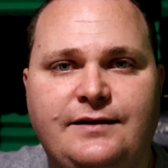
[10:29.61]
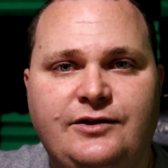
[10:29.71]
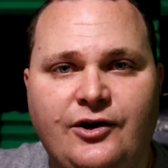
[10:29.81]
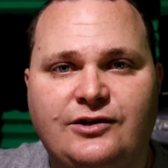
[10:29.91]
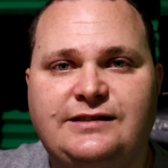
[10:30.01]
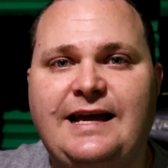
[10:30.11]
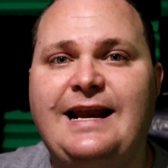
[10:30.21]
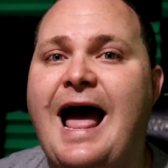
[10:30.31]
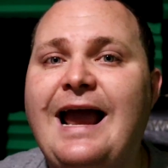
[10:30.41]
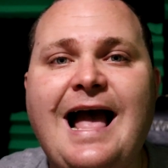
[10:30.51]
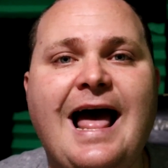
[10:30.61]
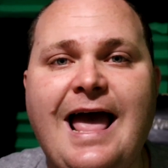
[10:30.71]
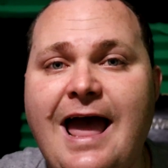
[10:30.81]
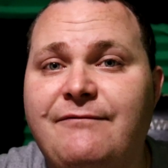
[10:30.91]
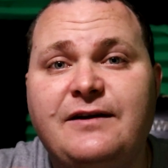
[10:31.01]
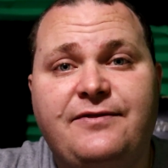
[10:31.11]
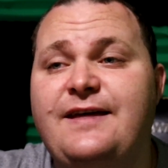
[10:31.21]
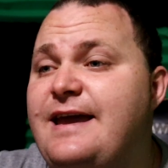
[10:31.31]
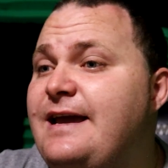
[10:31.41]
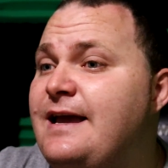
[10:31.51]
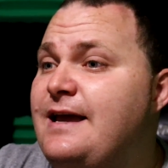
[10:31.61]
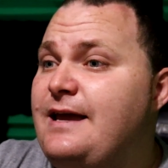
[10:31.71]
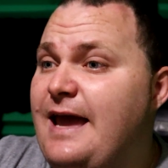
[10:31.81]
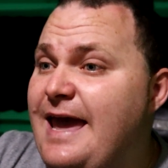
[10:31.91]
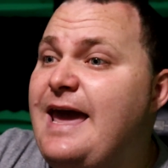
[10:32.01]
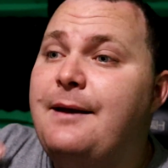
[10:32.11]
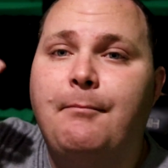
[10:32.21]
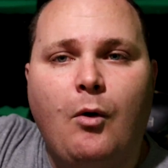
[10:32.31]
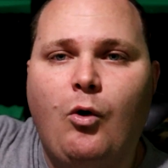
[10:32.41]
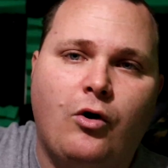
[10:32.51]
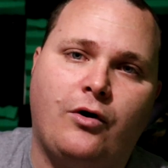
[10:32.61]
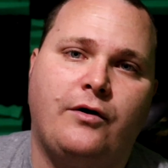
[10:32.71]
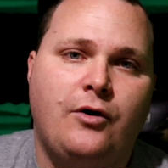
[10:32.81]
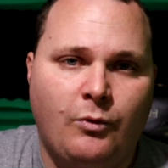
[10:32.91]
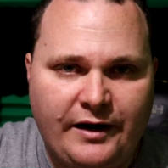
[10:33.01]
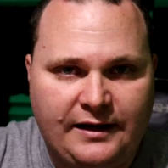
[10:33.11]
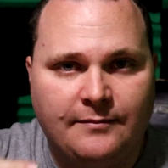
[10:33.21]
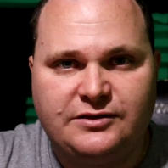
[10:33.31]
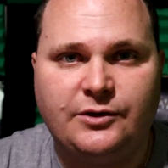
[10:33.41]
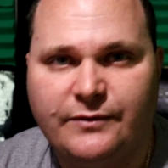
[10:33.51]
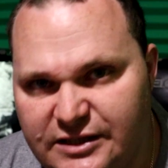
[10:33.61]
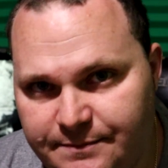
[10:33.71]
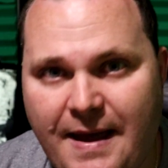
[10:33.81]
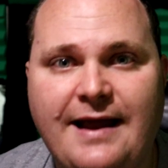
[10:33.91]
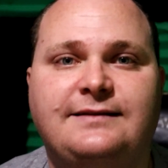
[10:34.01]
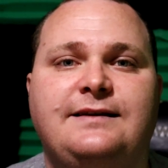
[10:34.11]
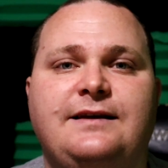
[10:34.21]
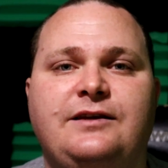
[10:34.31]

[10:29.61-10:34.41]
You understand? I got everything and more when it comes to respect.